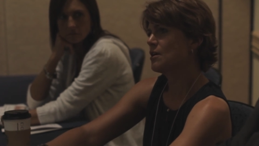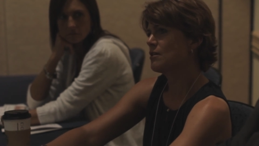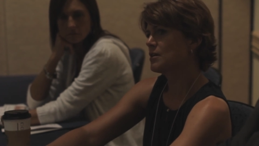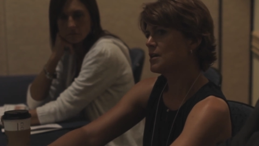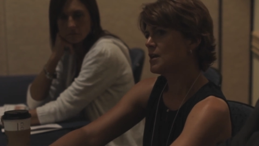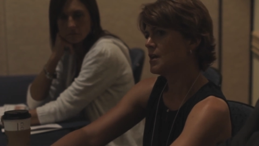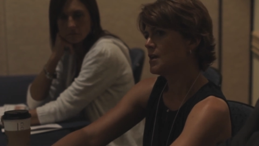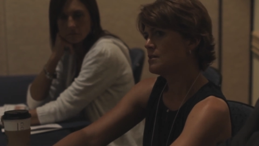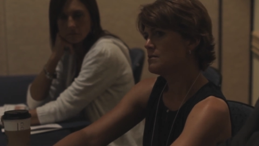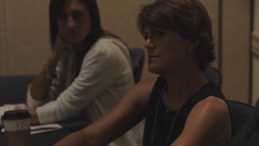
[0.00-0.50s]
our
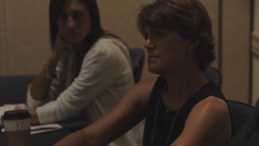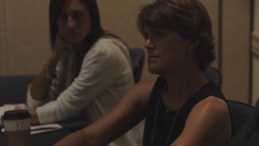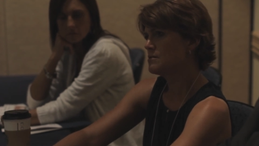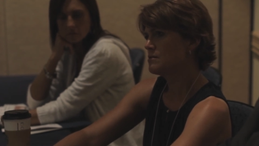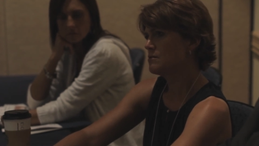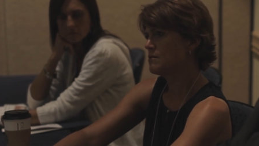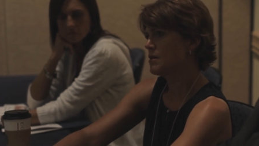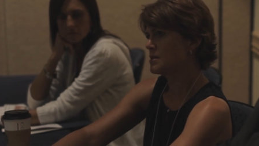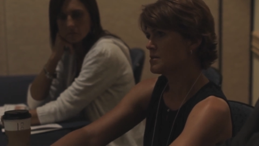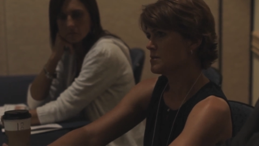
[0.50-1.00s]
kids to
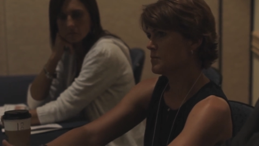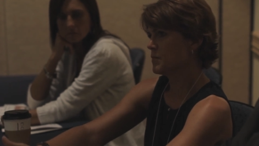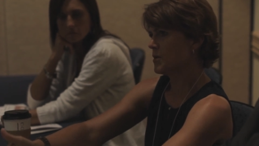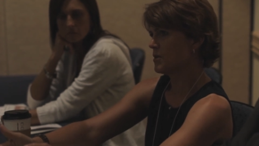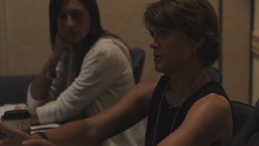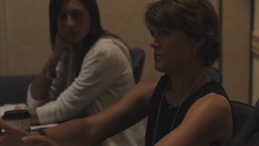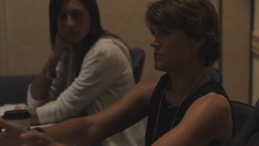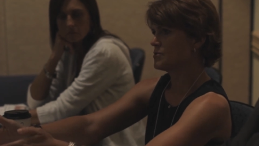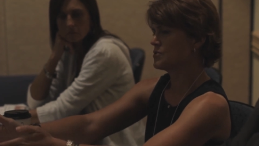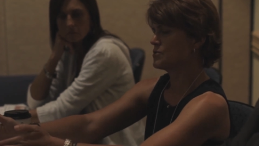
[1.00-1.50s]
as
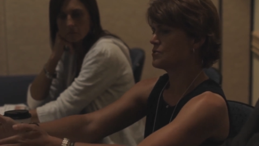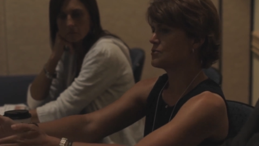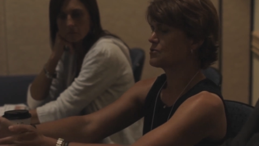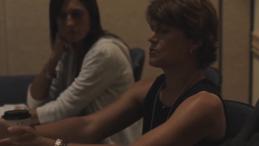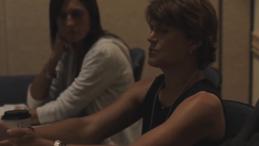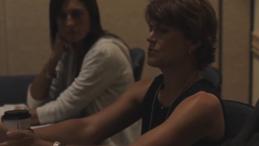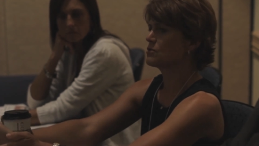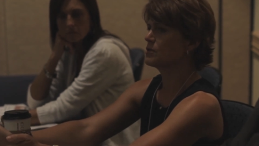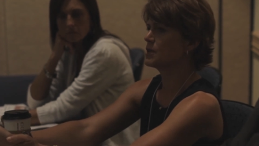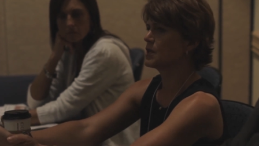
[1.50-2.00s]
opposed
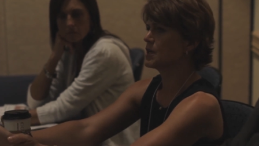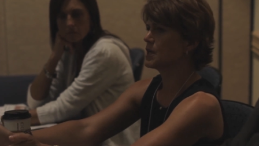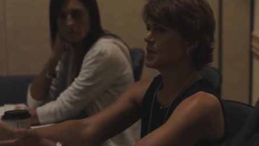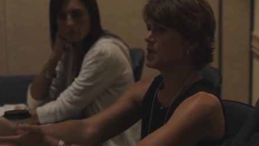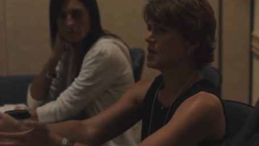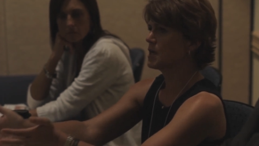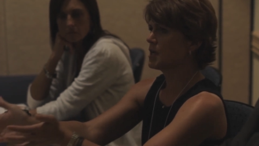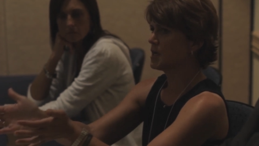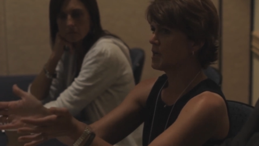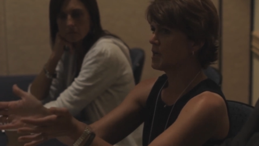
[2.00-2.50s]
to truly